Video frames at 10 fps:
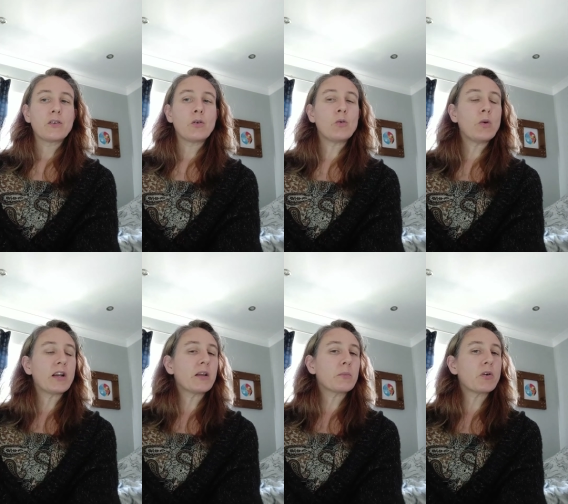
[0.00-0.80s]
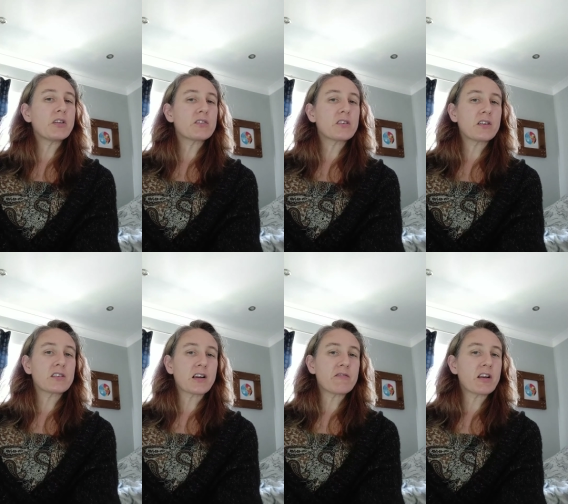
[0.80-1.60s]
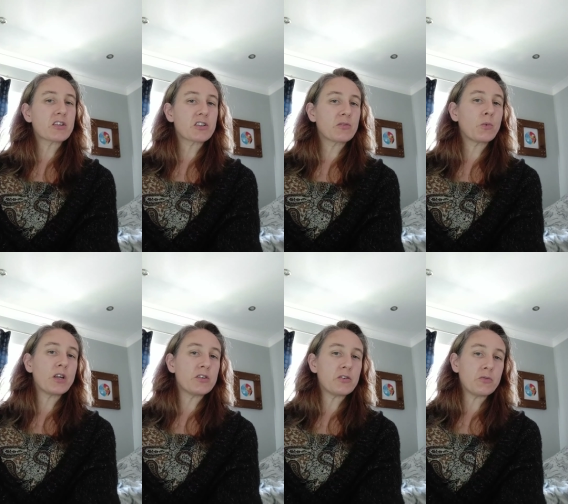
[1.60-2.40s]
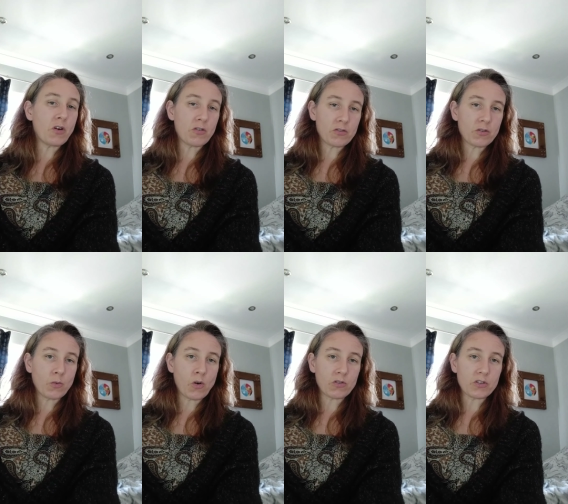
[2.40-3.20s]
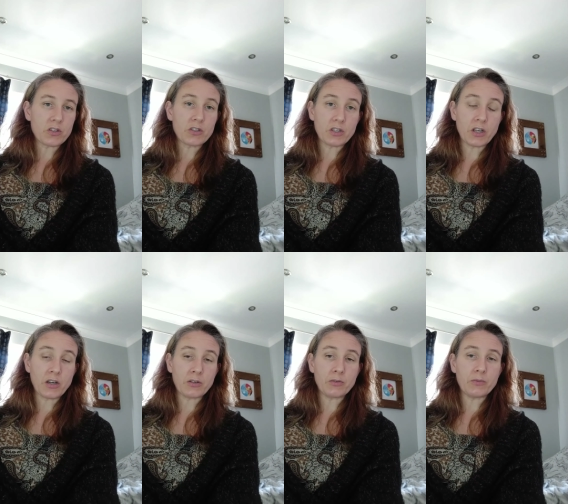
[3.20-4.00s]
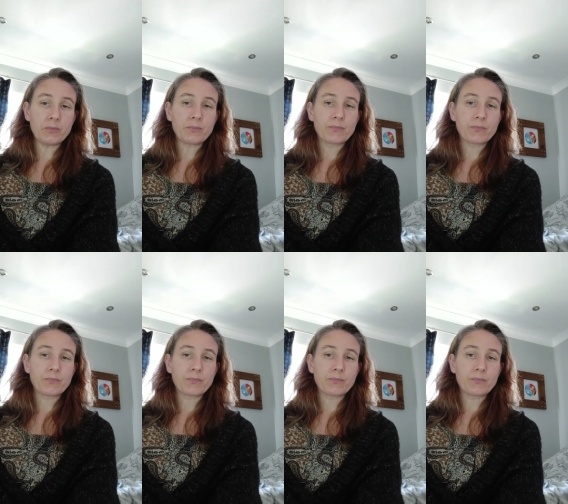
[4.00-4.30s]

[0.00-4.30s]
or when it points in a direction we do not want to go,